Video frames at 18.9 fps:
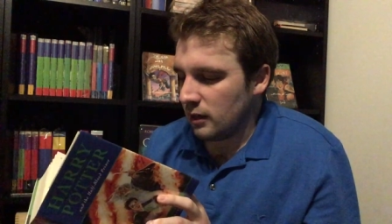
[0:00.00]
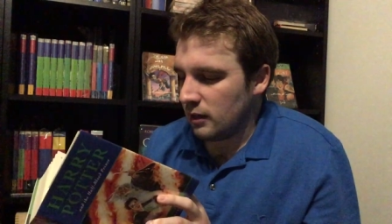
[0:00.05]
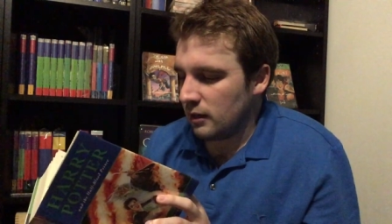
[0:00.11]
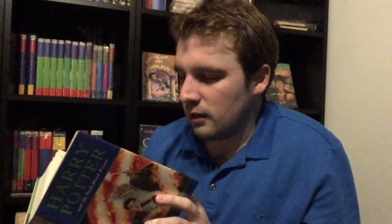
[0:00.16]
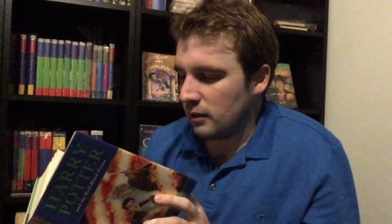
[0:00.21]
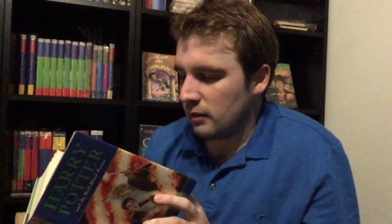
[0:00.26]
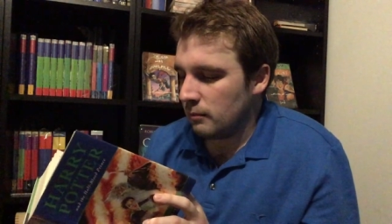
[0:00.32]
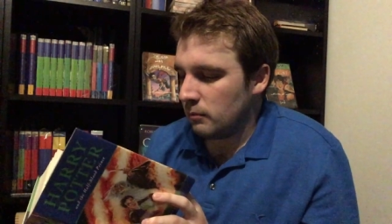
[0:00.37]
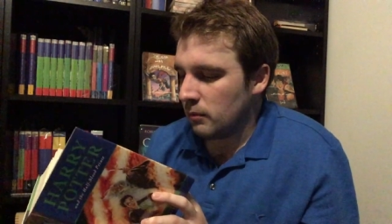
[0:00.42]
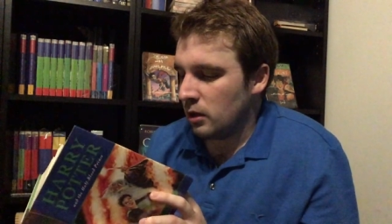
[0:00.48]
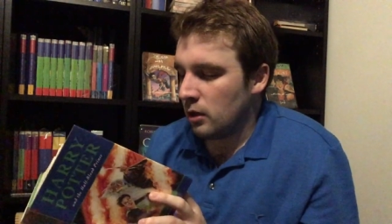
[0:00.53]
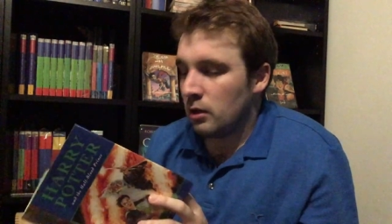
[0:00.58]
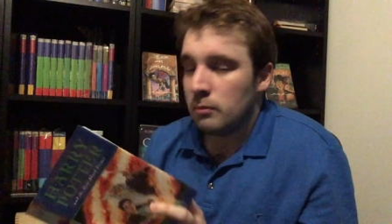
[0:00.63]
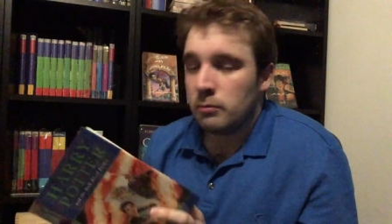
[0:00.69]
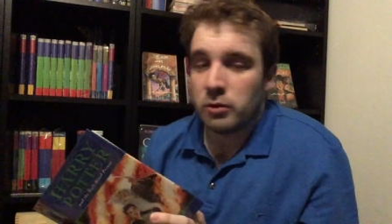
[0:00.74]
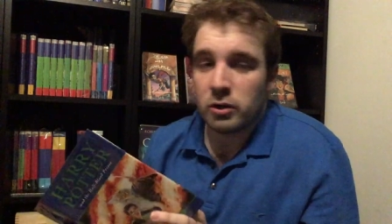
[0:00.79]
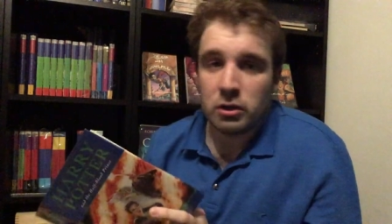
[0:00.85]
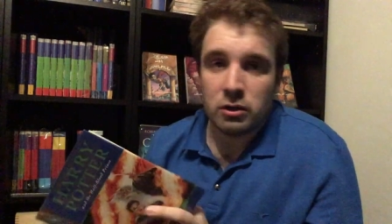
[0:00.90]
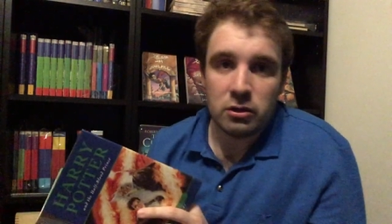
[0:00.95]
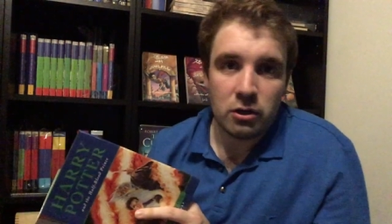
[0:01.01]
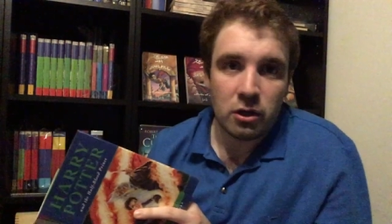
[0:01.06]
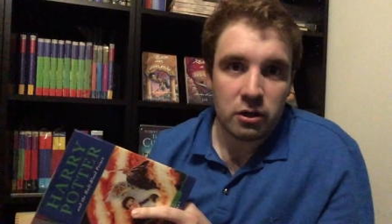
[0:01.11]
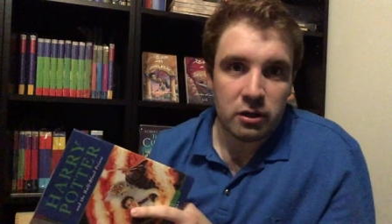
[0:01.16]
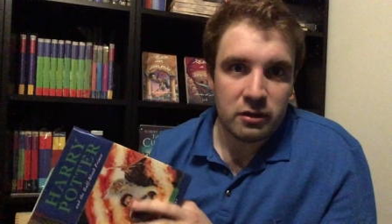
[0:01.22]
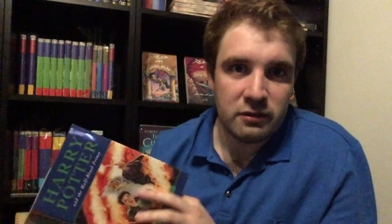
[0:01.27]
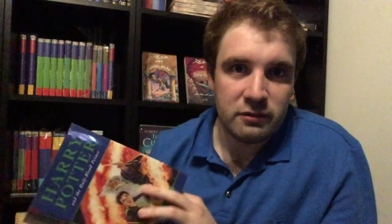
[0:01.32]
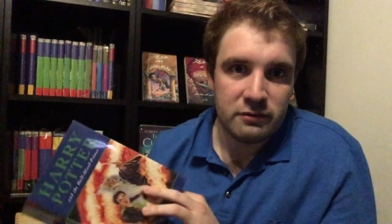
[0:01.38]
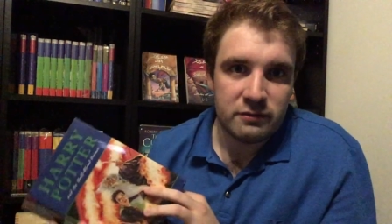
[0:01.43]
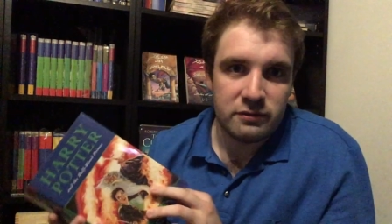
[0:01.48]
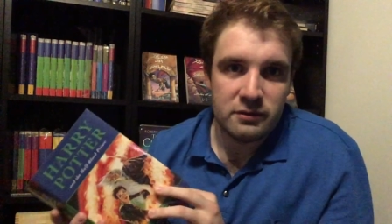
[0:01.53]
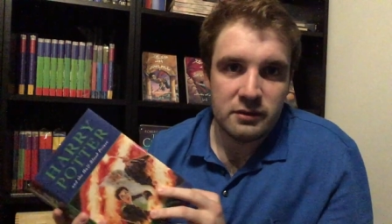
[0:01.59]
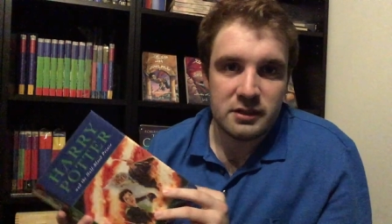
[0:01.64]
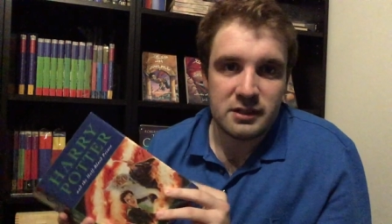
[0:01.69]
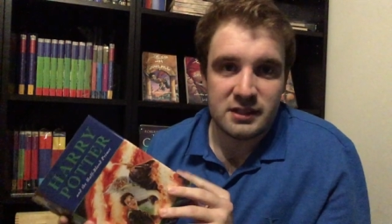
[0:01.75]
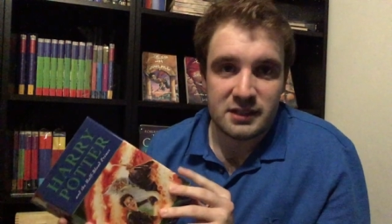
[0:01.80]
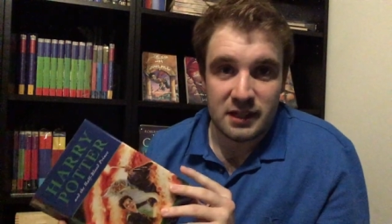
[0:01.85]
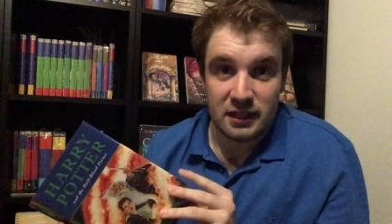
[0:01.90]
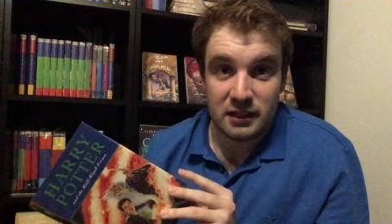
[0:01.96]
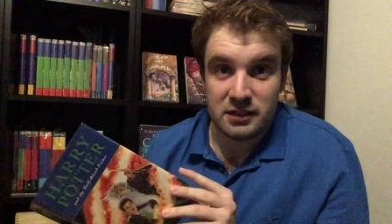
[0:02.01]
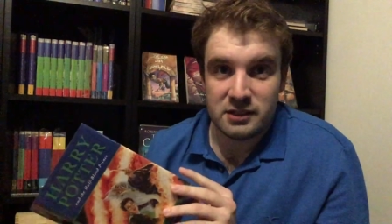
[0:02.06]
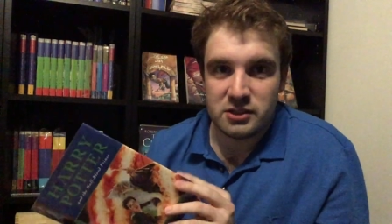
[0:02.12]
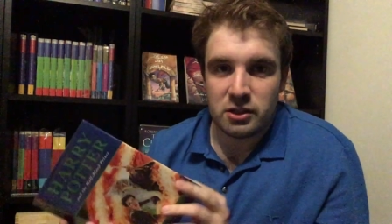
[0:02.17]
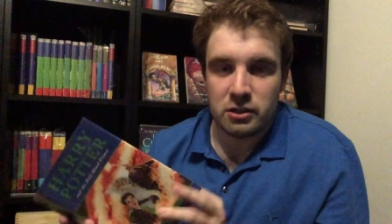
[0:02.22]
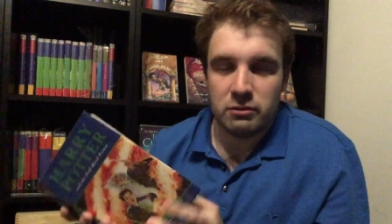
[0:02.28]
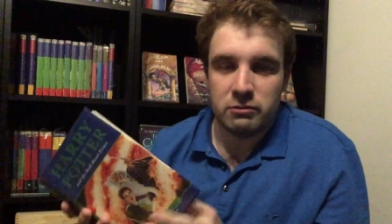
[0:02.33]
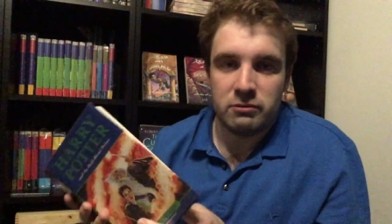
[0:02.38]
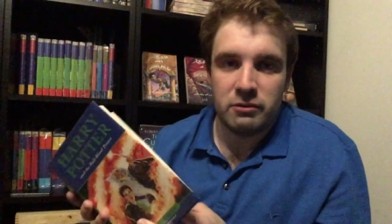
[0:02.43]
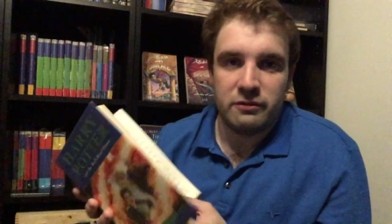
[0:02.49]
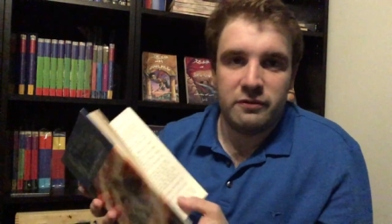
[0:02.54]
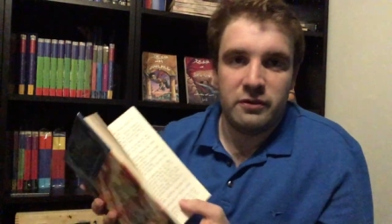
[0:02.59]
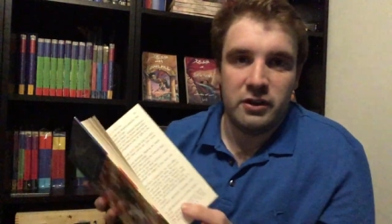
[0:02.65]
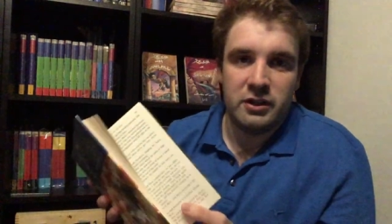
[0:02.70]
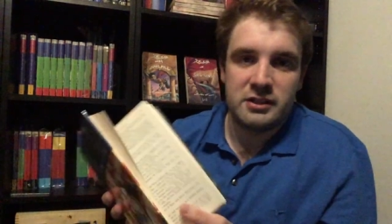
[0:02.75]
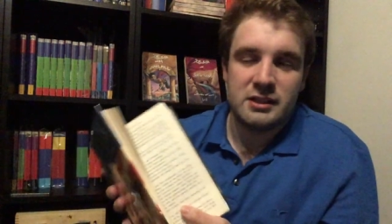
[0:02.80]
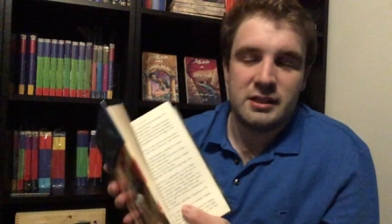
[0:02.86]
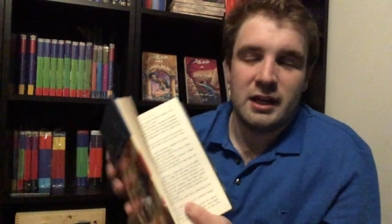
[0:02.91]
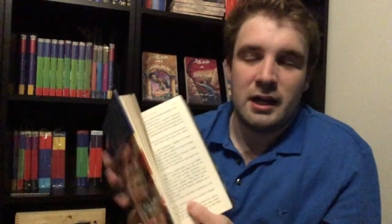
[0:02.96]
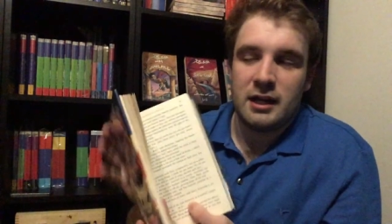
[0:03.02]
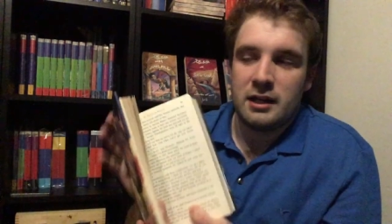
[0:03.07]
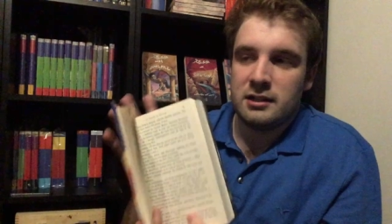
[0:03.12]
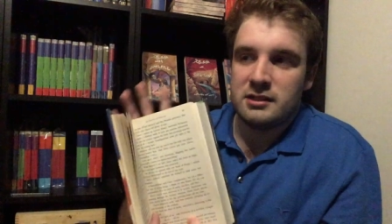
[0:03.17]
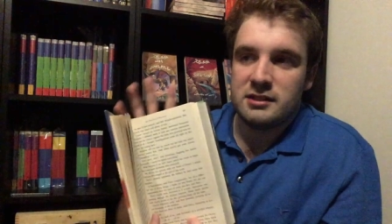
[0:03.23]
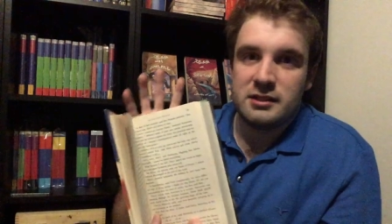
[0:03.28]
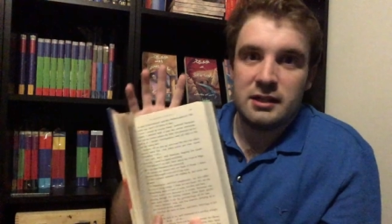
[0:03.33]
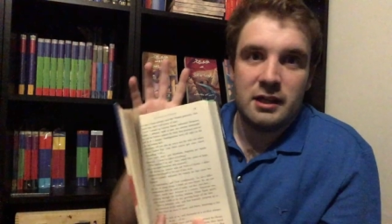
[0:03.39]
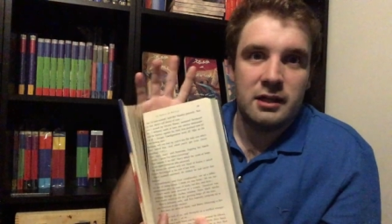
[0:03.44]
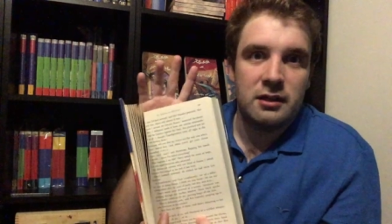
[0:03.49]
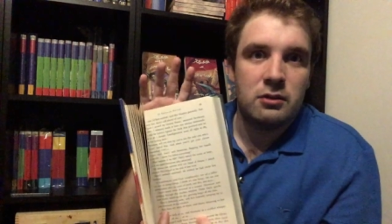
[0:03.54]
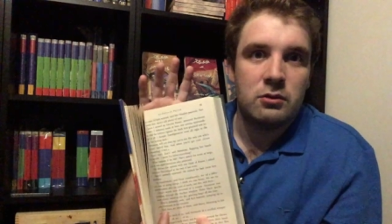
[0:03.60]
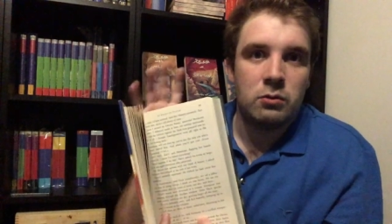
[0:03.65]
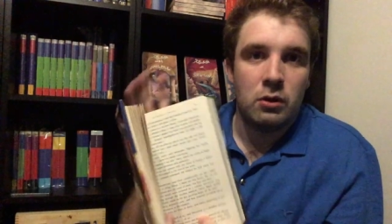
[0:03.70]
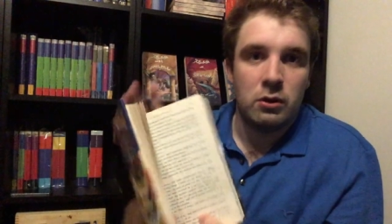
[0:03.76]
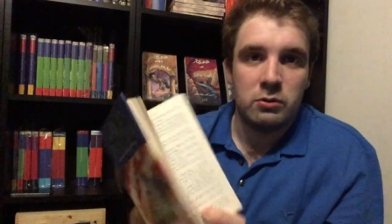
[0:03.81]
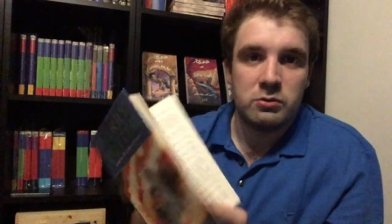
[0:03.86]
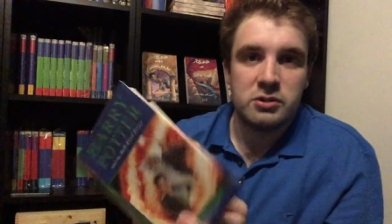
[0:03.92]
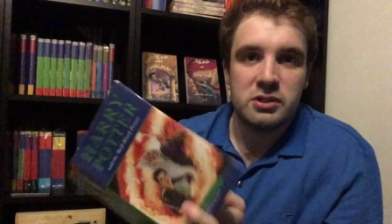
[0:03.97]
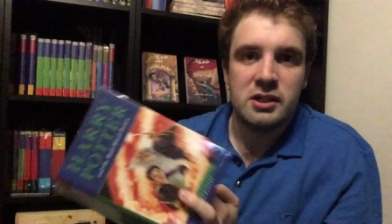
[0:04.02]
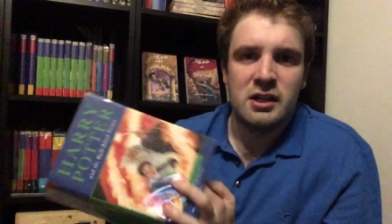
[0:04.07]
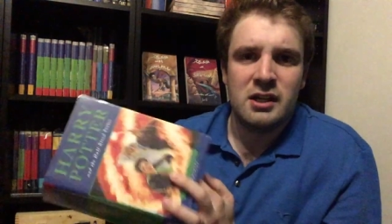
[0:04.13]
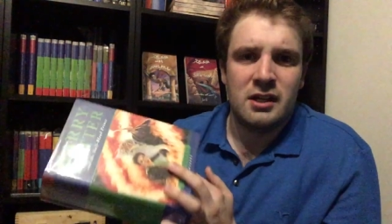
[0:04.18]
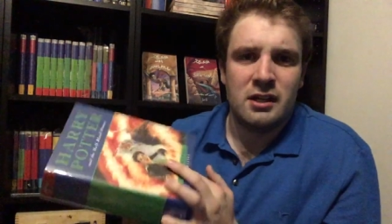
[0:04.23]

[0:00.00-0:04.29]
Um, but a lot of sellers will refer to that and say, quote,